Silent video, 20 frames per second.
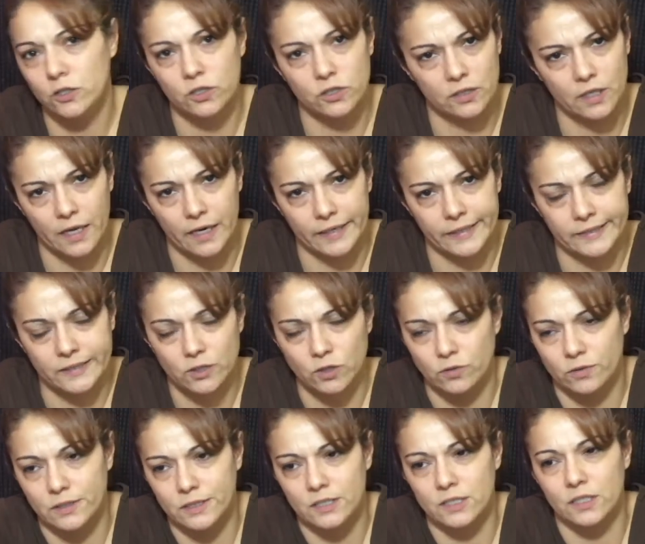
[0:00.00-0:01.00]
You just got to listen
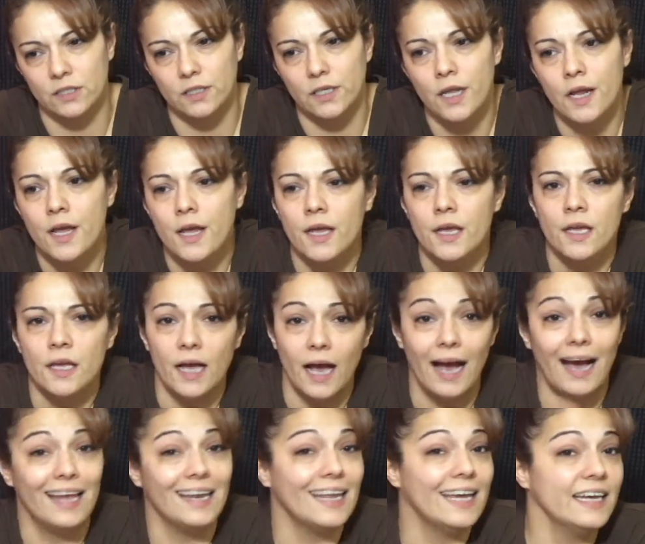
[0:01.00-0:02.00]
to it. It's good.
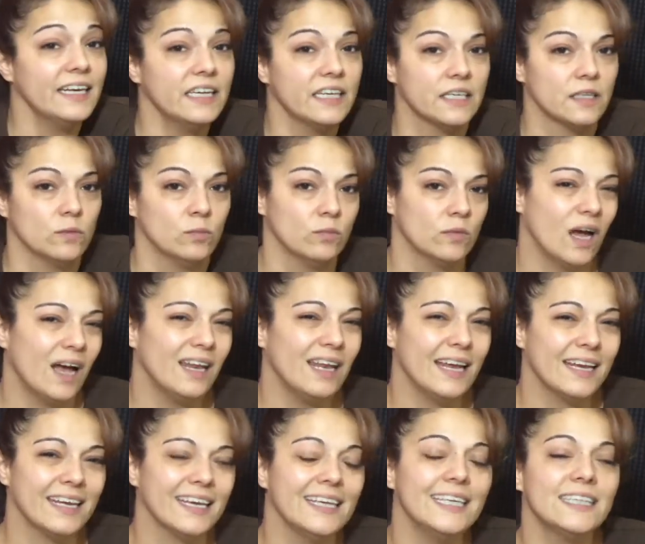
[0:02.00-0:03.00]
I like it. I
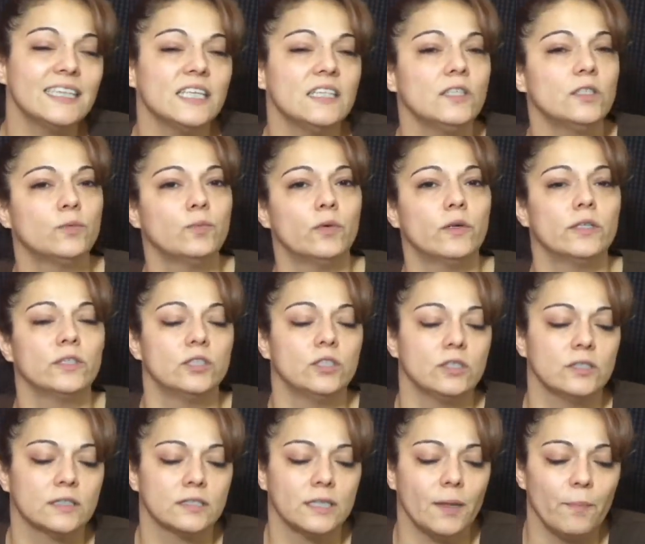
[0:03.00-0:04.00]
like anything these boys
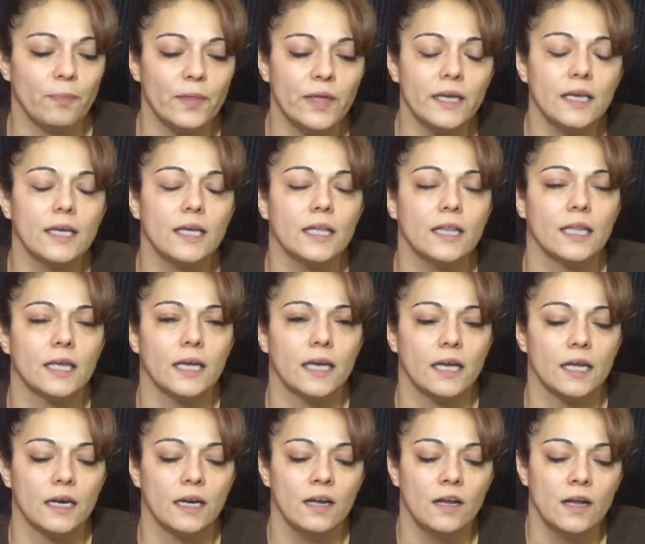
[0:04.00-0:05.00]
do because I'm thinking
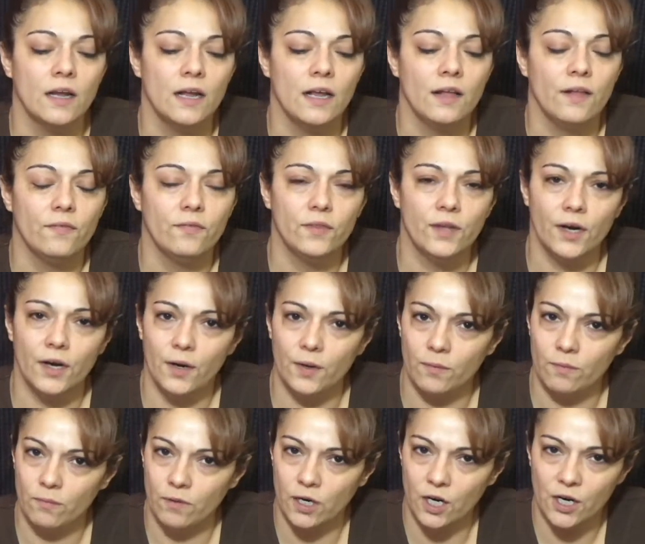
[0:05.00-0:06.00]
that
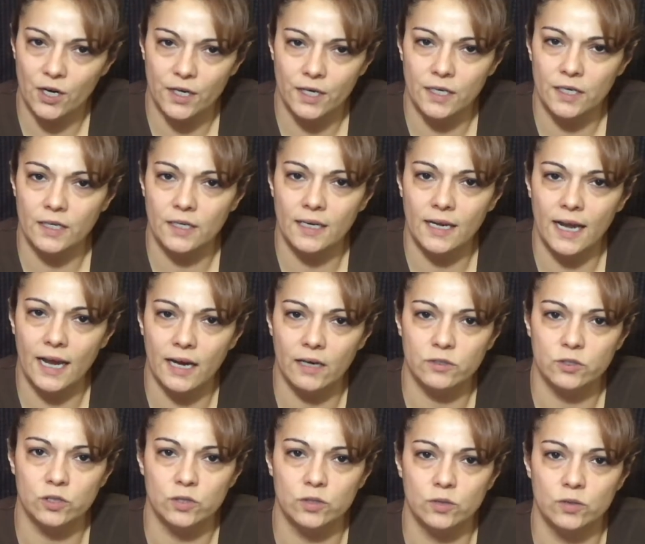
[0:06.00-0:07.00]
they're learning
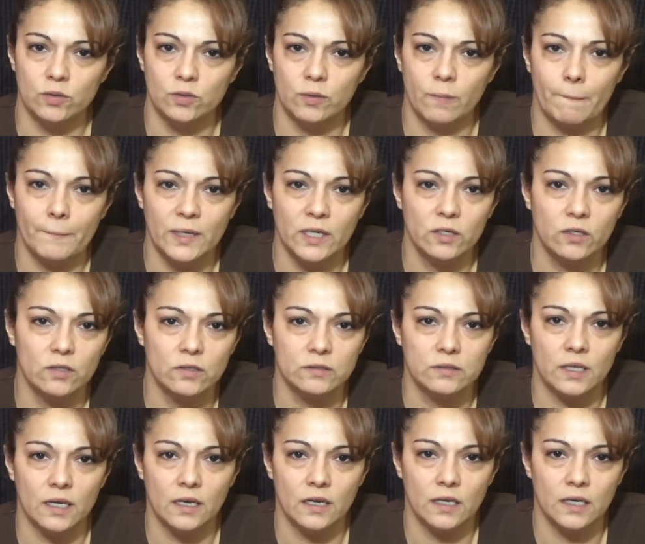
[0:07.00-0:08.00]
how to
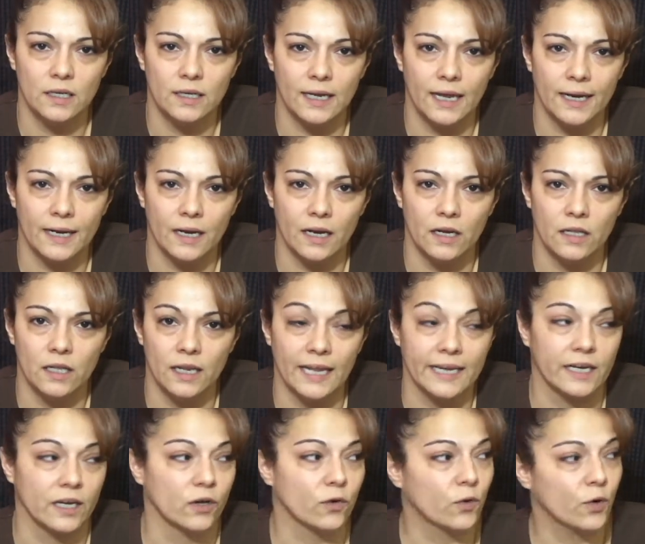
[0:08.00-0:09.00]
build like
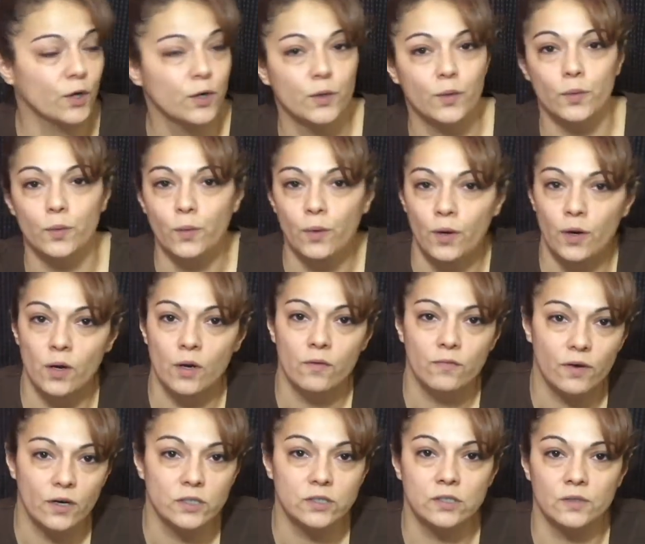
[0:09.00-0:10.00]
a crew,
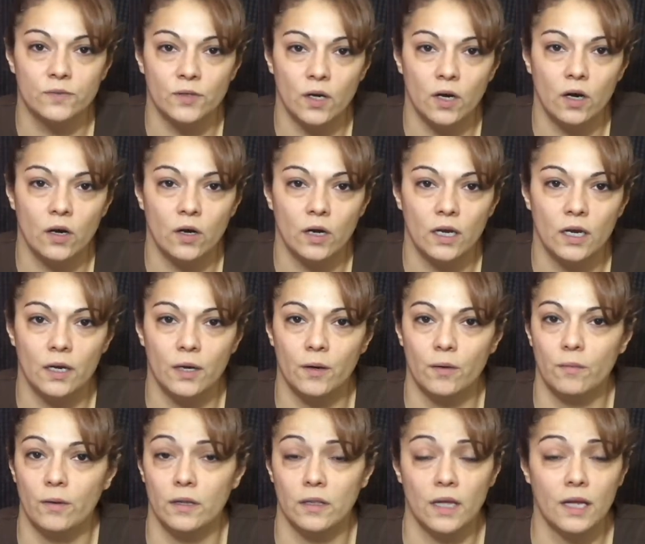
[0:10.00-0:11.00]
first of all.
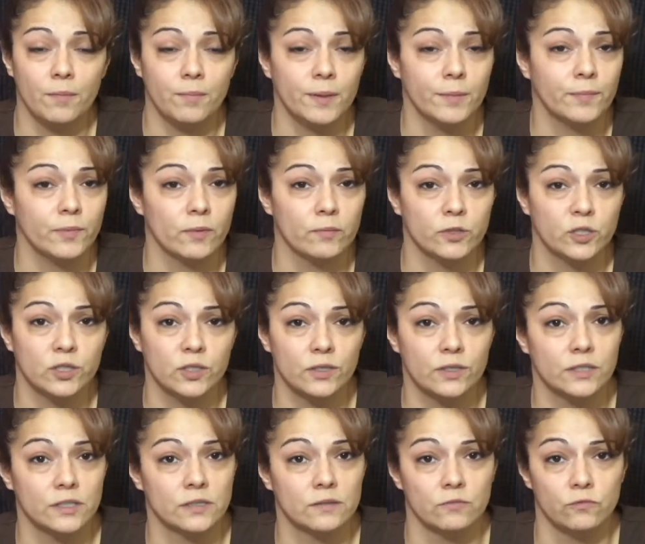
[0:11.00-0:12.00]
A lot of people, I'm sure,
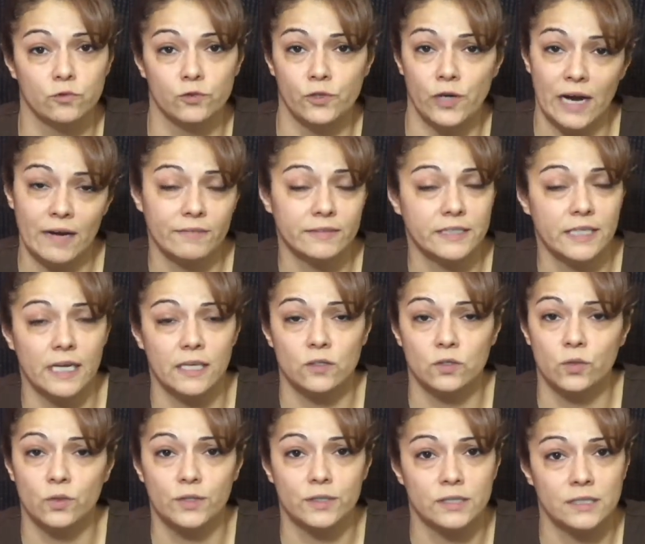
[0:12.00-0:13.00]
is gravitating
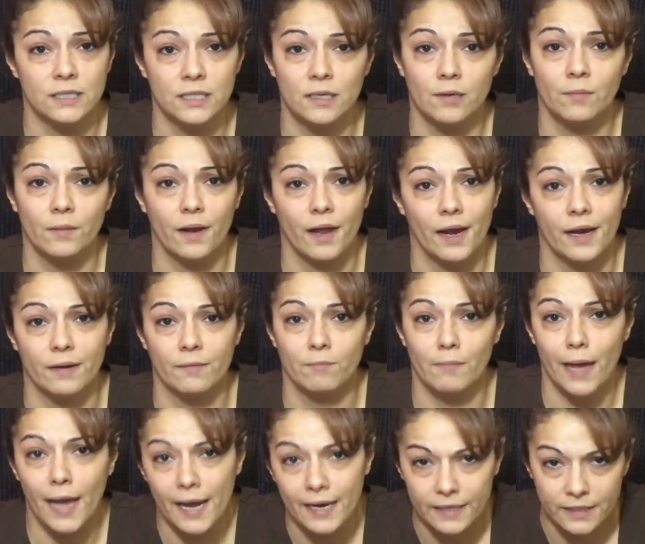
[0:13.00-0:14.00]
towards them like
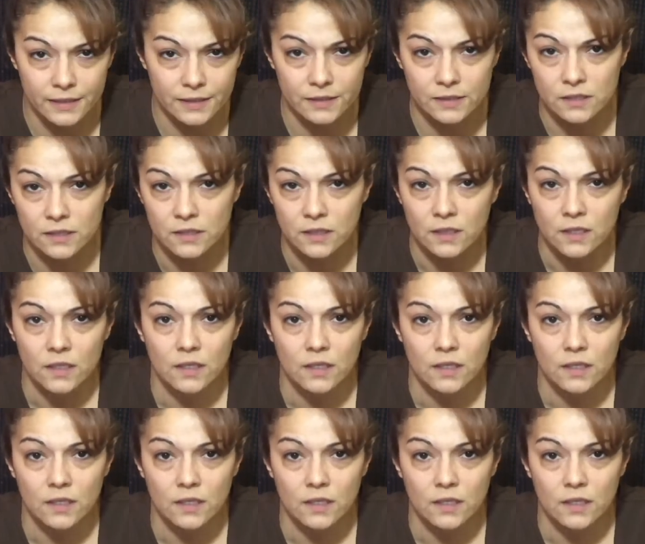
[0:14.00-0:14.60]
magnets.